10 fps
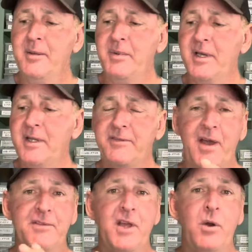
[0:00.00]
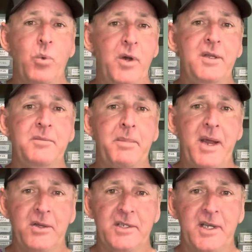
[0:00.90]
But if I've got 1
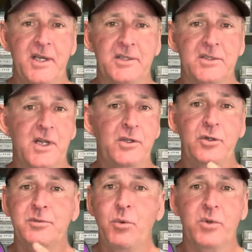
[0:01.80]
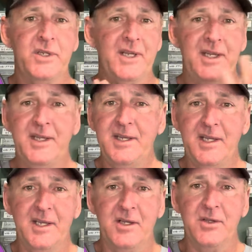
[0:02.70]
pound test that I use more than
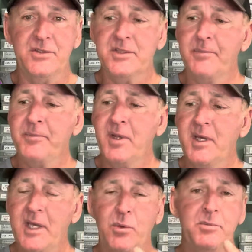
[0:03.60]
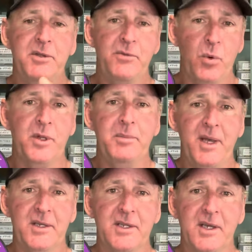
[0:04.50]
anything else, it would be 40
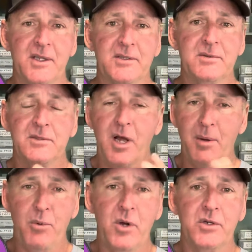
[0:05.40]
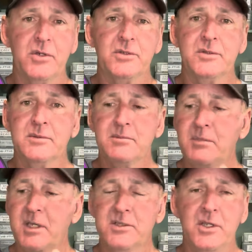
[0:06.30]
pound test. Topwaters,
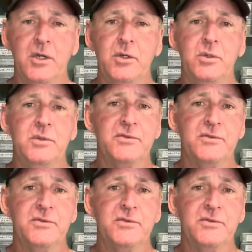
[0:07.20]
buzz toads,